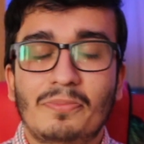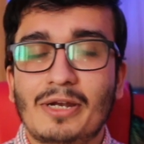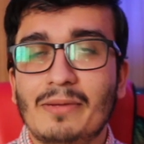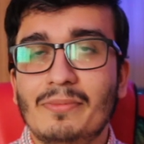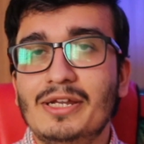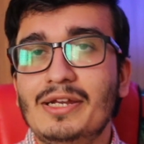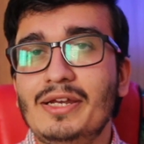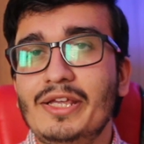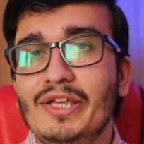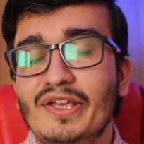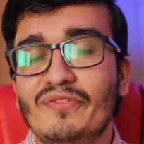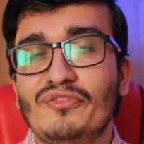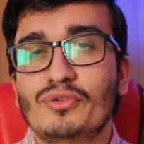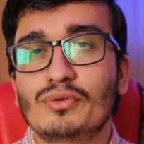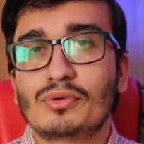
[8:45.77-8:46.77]
Primarily,
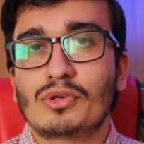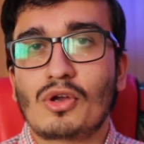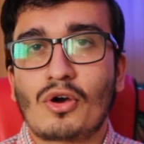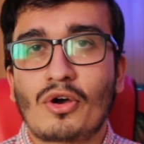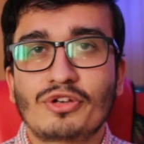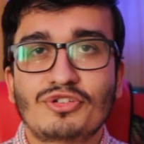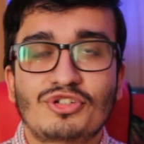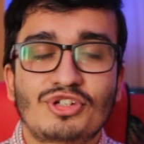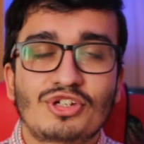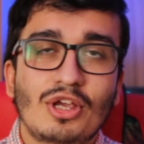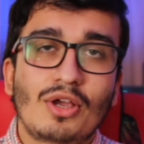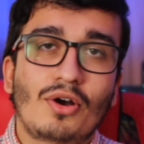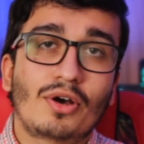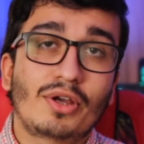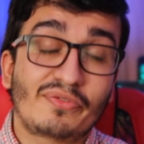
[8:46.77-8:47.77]
if you launch
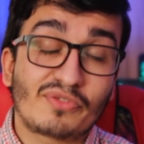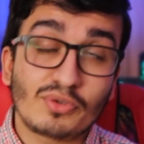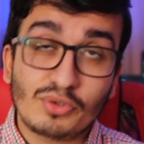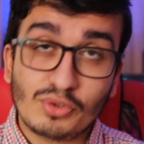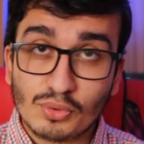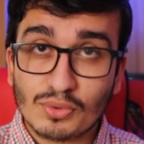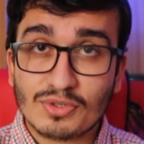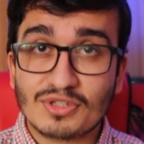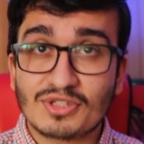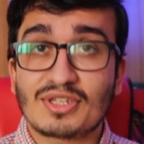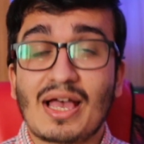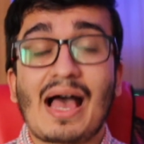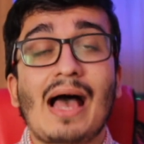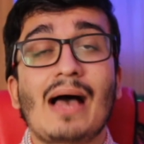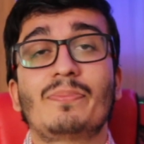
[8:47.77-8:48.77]
or if you use
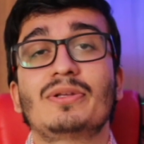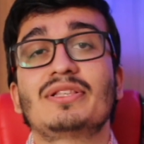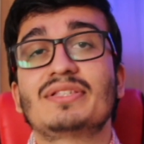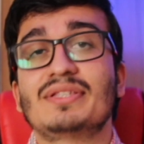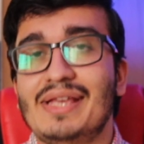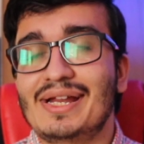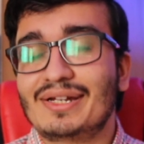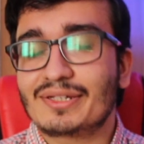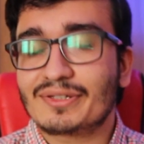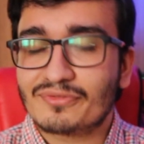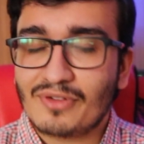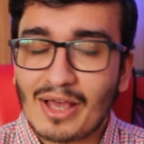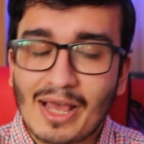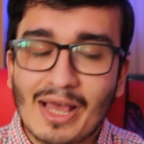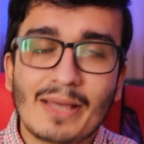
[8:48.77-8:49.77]
Apple's native
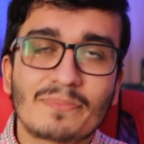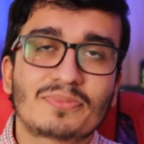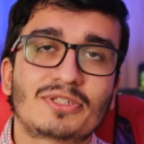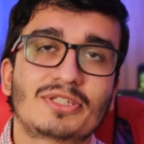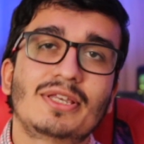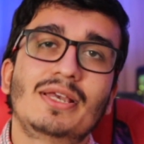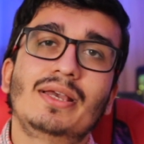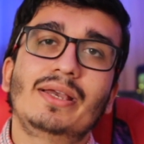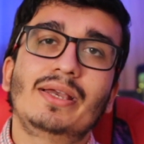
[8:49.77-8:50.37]
apps,